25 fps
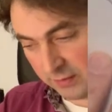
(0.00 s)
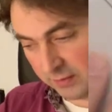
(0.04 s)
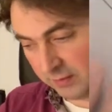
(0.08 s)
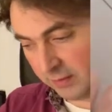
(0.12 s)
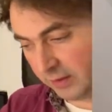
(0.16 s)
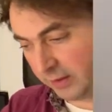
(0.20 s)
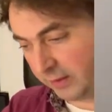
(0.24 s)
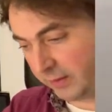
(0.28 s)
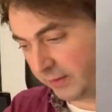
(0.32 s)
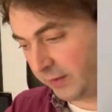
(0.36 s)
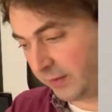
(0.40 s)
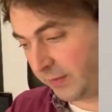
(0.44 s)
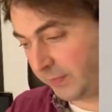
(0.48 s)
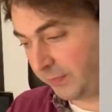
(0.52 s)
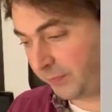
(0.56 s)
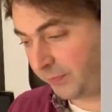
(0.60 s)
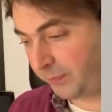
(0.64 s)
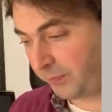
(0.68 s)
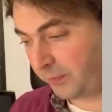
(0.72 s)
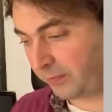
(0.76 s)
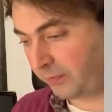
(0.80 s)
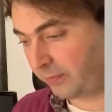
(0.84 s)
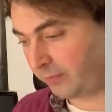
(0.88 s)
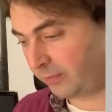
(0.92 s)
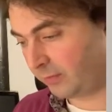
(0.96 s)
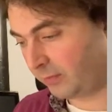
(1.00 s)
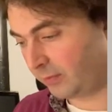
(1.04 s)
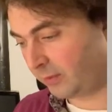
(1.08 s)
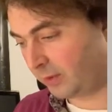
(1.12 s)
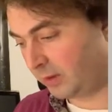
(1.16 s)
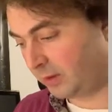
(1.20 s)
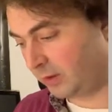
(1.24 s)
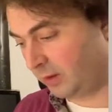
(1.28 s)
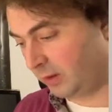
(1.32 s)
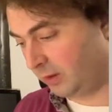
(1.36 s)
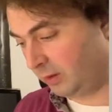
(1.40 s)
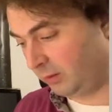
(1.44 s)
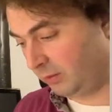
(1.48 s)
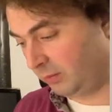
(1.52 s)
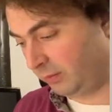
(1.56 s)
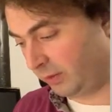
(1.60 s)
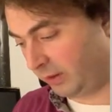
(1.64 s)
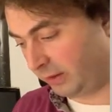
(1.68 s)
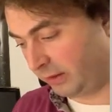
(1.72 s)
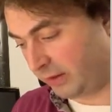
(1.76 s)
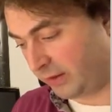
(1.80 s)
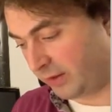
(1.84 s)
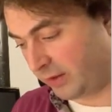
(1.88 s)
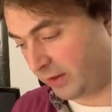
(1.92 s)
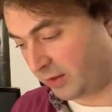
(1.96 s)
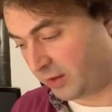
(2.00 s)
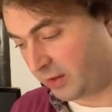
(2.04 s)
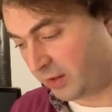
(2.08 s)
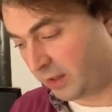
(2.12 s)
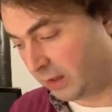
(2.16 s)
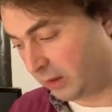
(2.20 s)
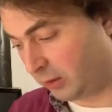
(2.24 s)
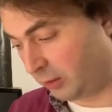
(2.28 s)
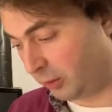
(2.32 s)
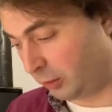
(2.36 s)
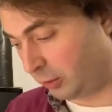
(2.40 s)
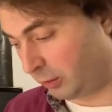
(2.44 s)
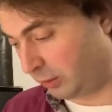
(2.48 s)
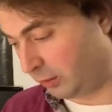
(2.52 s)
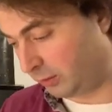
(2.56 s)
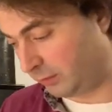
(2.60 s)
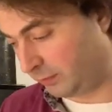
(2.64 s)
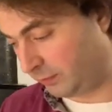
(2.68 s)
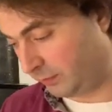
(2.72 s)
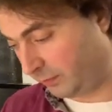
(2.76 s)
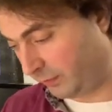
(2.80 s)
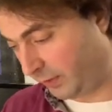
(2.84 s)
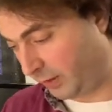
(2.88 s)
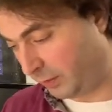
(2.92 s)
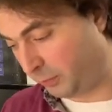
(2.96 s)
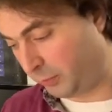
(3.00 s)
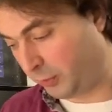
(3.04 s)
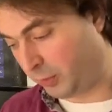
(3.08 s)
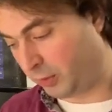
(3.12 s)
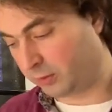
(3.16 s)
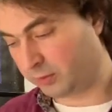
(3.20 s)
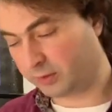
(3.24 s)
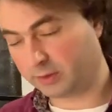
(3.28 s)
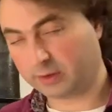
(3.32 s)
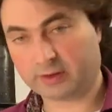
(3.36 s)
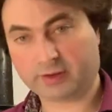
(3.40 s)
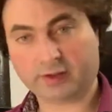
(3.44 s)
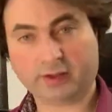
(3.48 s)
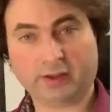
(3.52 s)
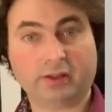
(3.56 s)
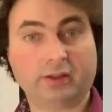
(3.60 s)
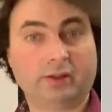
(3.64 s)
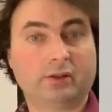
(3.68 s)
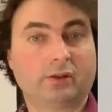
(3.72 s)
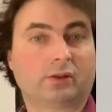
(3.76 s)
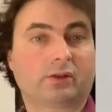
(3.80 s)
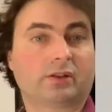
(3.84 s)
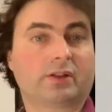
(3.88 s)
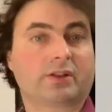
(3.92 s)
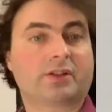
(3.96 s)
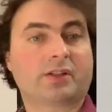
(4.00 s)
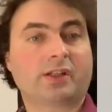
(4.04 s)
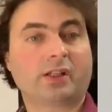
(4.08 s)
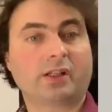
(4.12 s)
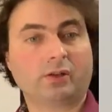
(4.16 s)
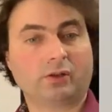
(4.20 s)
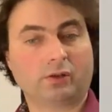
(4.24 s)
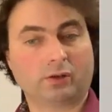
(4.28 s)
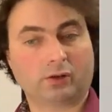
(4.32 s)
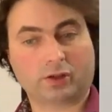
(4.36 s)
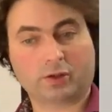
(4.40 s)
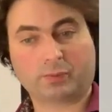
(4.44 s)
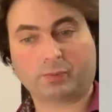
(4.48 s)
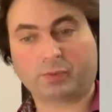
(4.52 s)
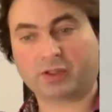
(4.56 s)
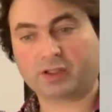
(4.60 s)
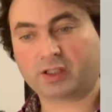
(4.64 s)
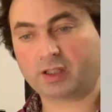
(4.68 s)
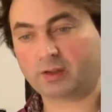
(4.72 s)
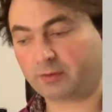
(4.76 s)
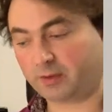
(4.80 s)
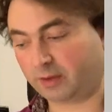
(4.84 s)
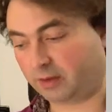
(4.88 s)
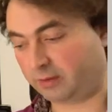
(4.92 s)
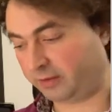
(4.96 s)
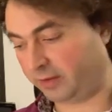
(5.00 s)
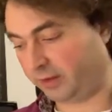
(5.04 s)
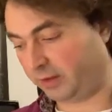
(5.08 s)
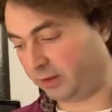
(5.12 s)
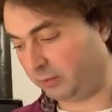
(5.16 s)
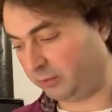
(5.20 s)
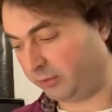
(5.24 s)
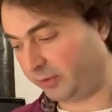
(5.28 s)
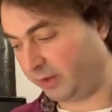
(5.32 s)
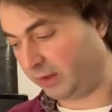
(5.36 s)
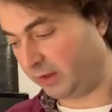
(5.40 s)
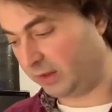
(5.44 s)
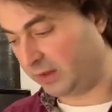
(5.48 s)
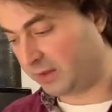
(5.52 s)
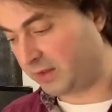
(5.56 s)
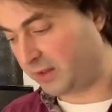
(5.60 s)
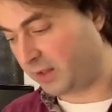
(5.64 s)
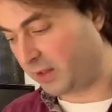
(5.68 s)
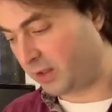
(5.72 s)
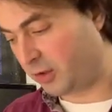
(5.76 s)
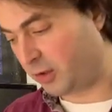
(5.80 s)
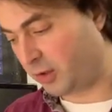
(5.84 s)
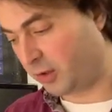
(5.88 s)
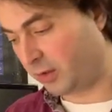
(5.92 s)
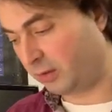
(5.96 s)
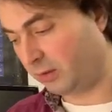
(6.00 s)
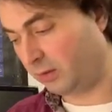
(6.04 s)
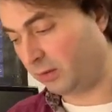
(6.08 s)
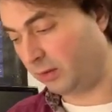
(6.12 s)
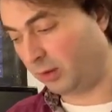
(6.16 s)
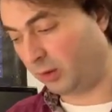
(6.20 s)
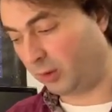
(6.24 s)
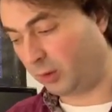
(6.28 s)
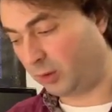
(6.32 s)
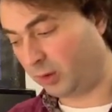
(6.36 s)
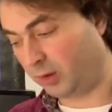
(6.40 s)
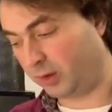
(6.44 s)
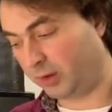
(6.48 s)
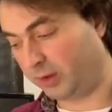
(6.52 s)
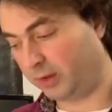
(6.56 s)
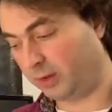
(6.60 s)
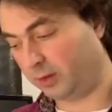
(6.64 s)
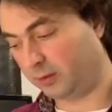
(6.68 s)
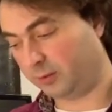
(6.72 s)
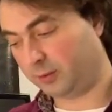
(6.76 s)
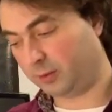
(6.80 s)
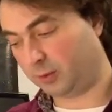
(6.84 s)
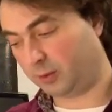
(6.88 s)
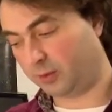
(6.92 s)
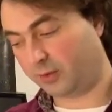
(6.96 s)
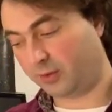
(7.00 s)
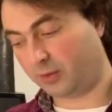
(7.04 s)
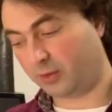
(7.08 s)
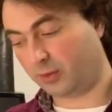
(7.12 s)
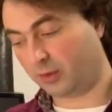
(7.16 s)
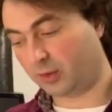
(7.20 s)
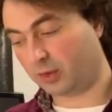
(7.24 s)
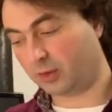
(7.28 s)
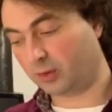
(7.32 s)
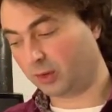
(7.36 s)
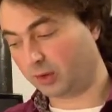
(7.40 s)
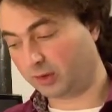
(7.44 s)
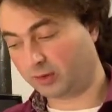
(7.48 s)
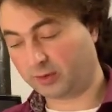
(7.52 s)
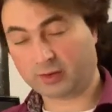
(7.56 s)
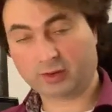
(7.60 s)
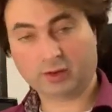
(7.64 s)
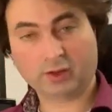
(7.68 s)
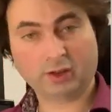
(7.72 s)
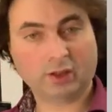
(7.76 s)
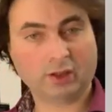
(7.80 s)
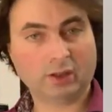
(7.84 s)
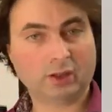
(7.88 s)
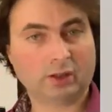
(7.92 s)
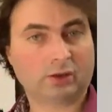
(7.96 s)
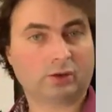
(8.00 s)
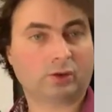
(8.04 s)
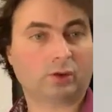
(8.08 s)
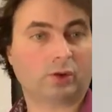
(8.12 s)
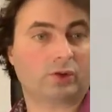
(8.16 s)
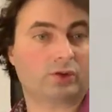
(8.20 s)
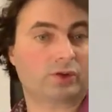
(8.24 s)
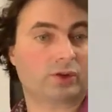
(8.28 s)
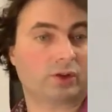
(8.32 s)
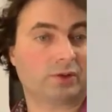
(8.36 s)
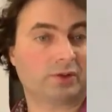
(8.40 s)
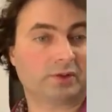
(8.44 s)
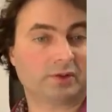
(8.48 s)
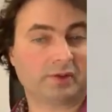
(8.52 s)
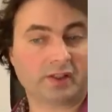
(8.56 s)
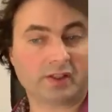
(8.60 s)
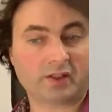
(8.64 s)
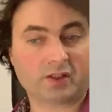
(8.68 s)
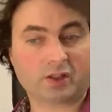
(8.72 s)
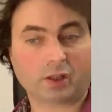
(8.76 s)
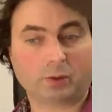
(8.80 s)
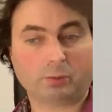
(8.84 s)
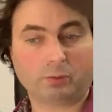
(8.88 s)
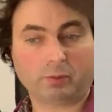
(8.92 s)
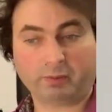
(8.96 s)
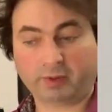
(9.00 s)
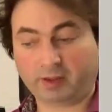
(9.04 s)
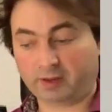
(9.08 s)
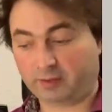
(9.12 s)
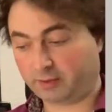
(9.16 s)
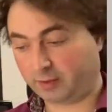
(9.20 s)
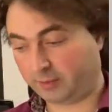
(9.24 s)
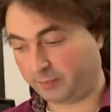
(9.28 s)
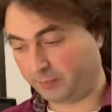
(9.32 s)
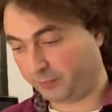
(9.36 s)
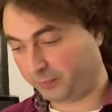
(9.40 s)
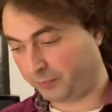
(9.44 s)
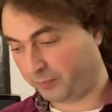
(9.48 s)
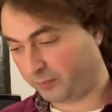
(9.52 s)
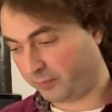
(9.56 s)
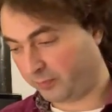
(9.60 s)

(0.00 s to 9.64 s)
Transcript: that whereas a single impurity or a single specific random realization locally, of course, does not conserve crystal momentum,